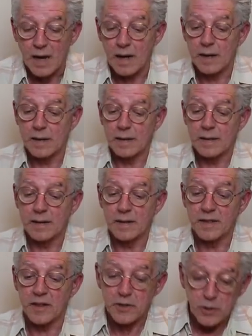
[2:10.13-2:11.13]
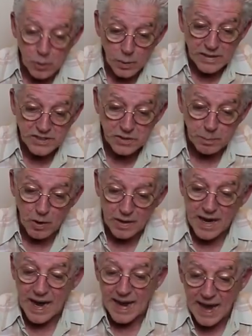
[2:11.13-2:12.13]
The newest
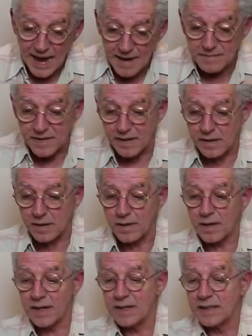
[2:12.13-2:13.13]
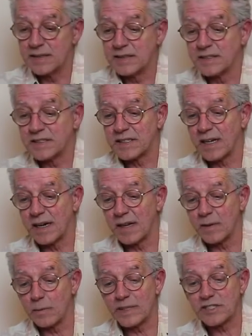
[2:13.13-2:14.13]
book I have here is
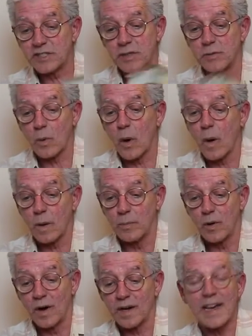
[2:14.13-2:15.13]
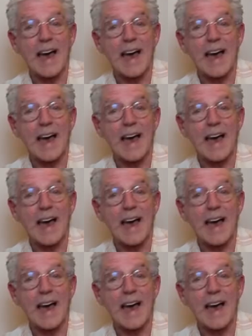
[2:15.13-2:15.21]
the Richard Rohr book,